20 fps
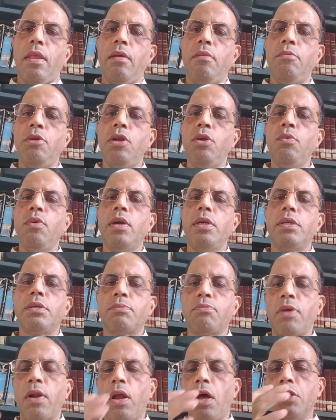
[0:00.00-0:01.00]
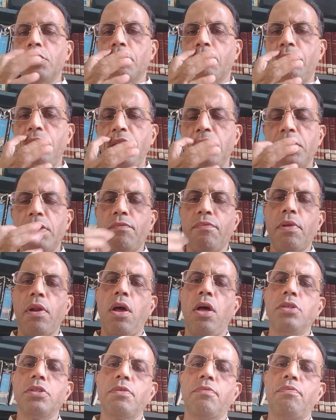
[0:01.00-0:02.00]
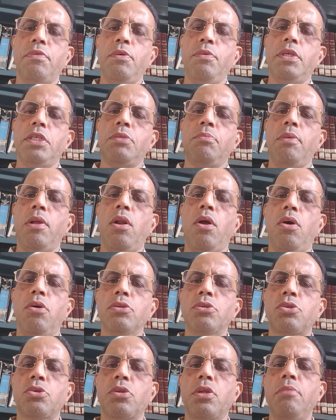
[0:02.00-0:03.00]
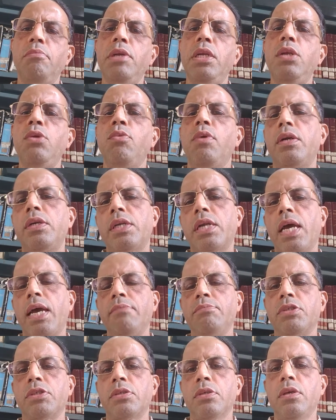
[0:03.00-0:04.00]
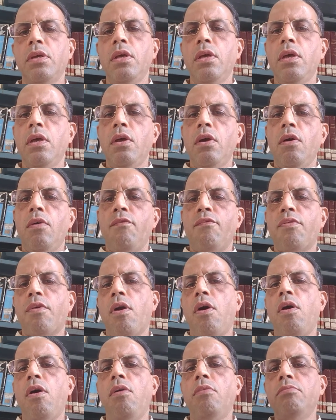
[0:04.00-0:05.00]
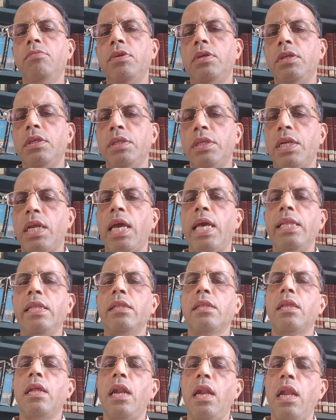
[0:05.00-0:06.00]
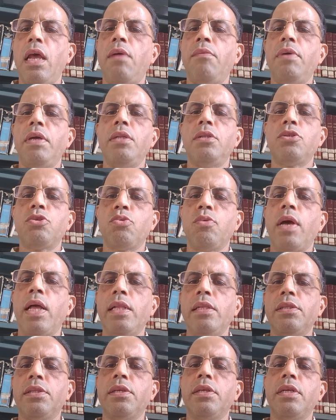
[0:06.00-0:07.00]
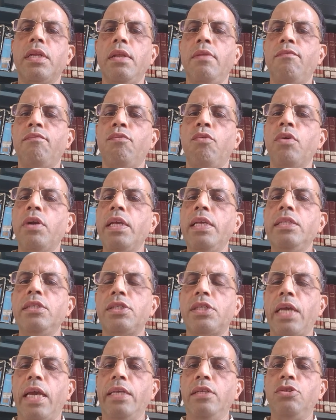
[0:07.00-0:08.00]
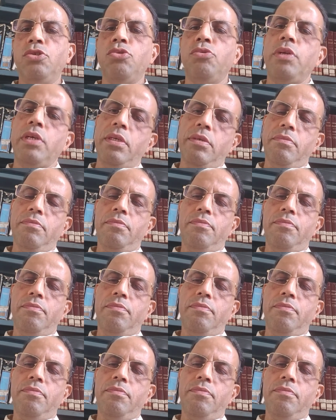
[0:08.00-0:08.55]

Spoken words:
Medieval philosophy is a philosophy which belongs to the medieval times, from 10th, 11th, 12th, 13th, 14th century.